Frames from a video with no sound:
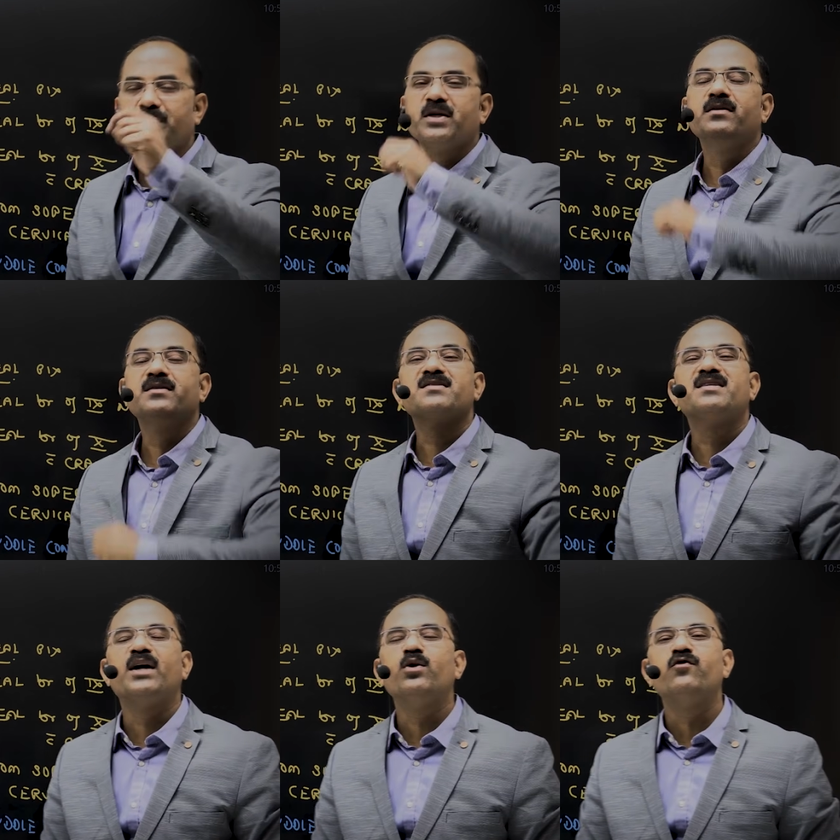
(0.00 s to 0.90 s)
the
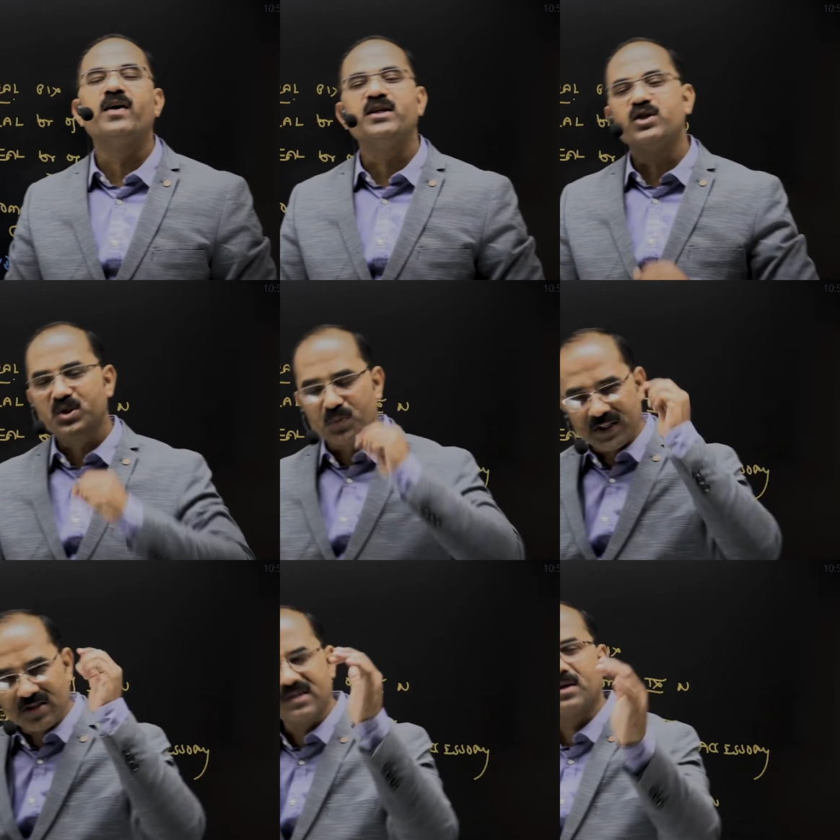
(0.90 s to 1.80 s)
stylopharyngeus, which is
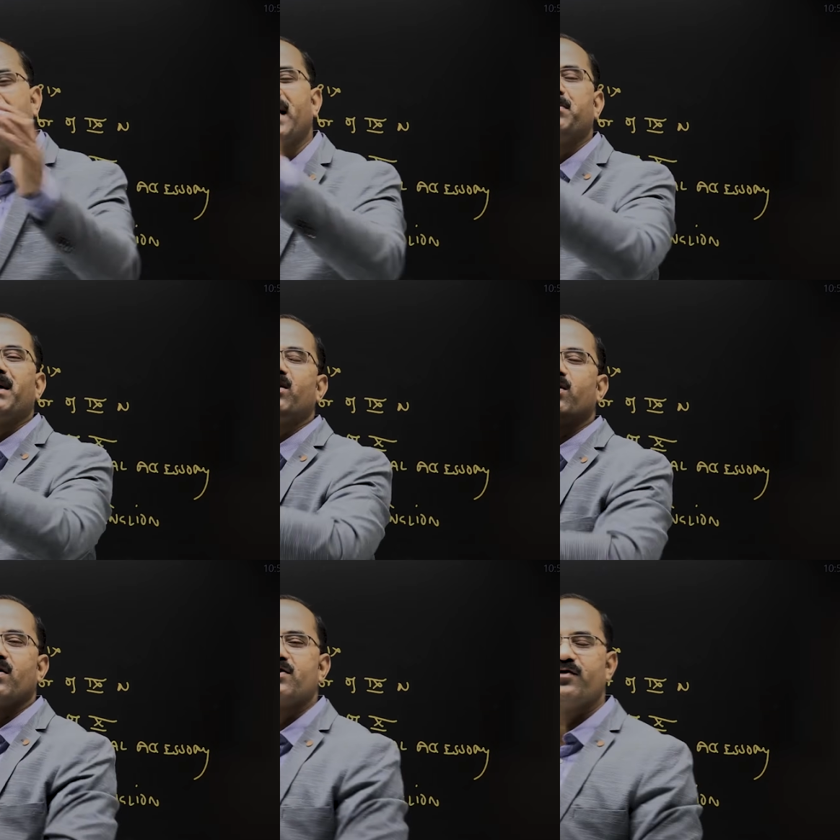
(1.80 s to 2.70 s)
supplied by the
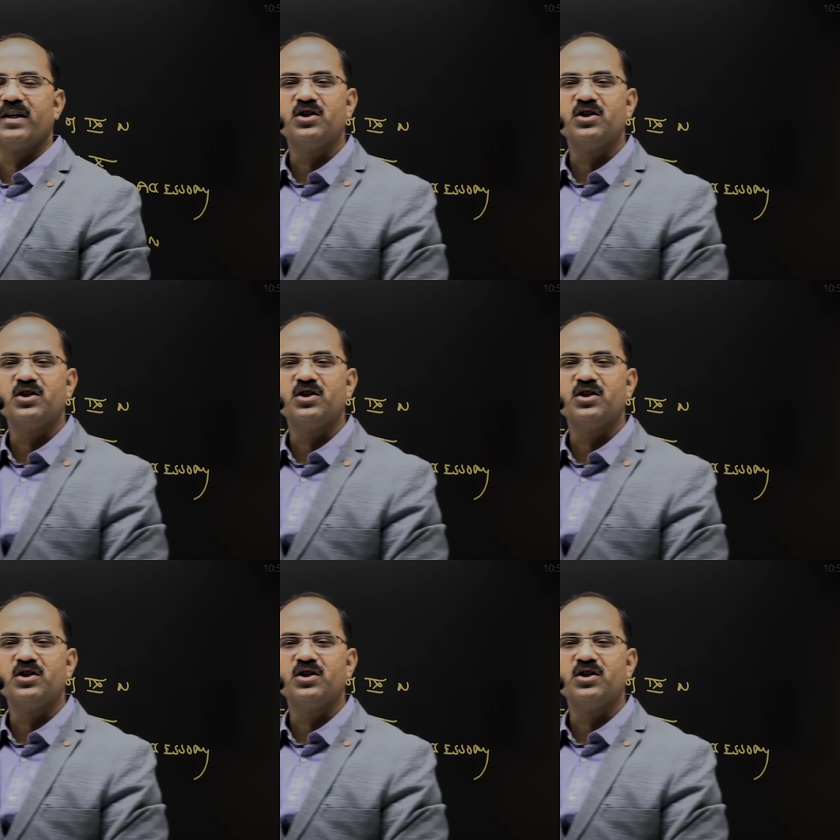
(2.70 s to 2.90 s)
glossopharyngeal